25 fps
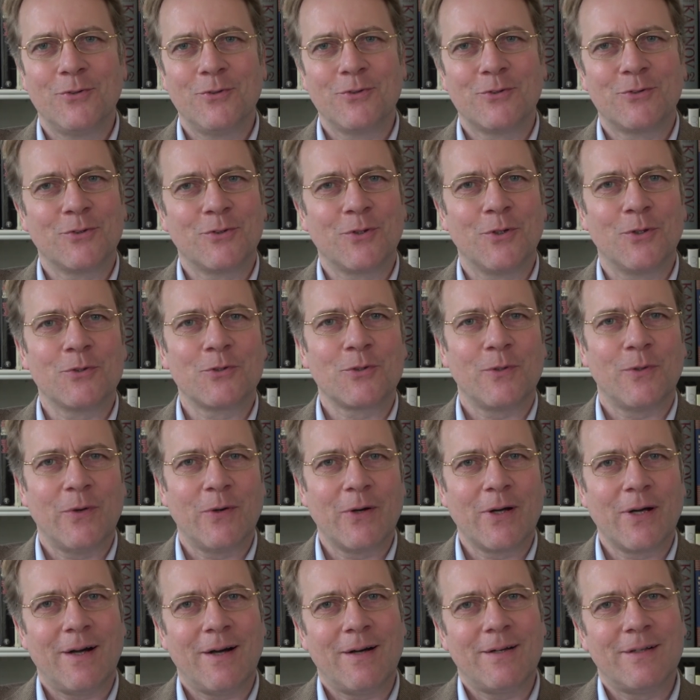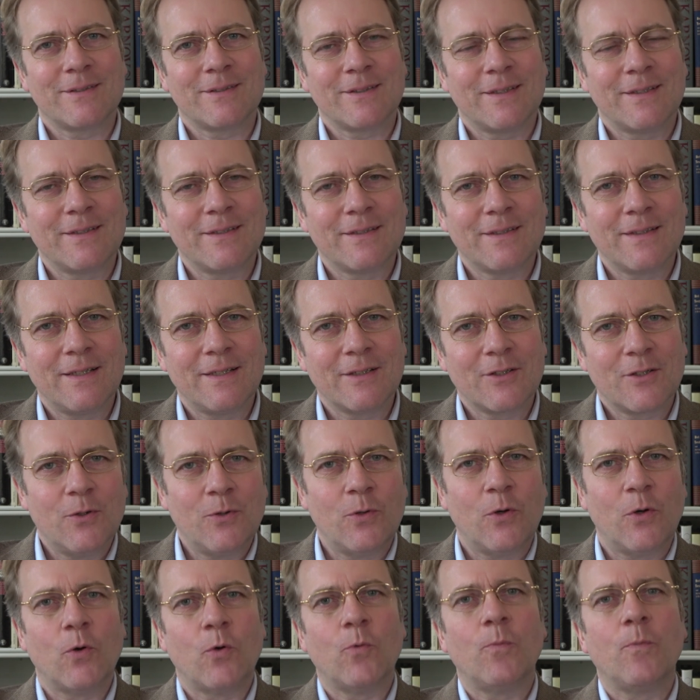to go to our cars and
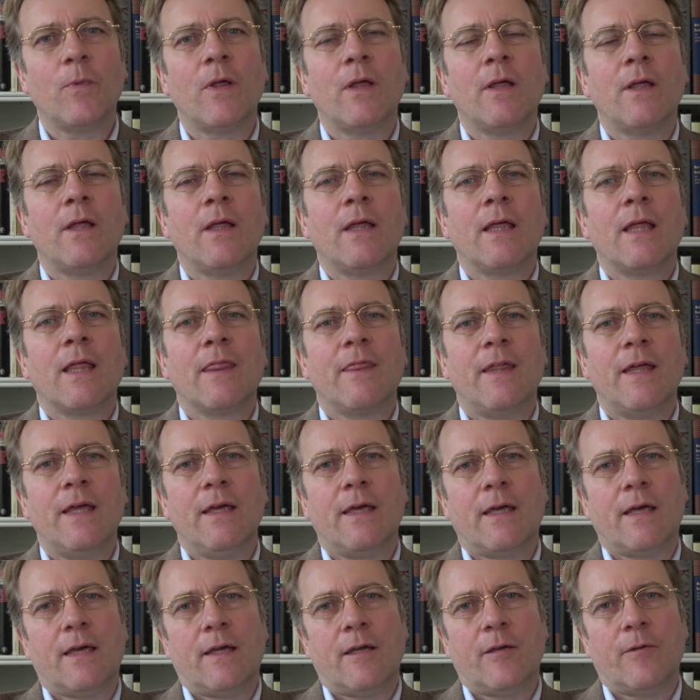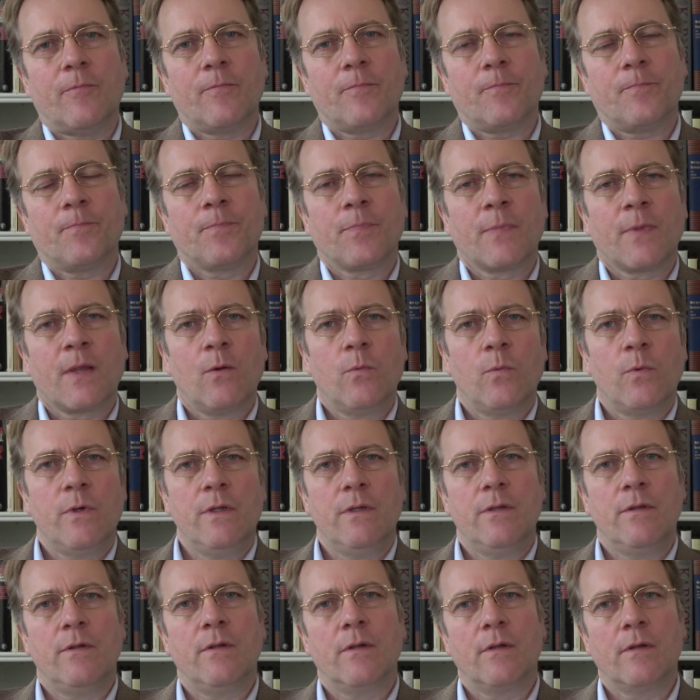go home, they came
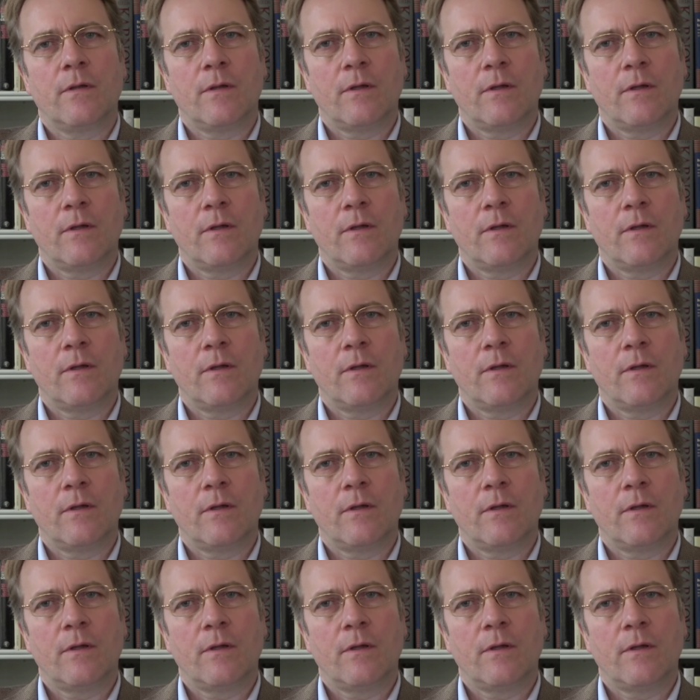with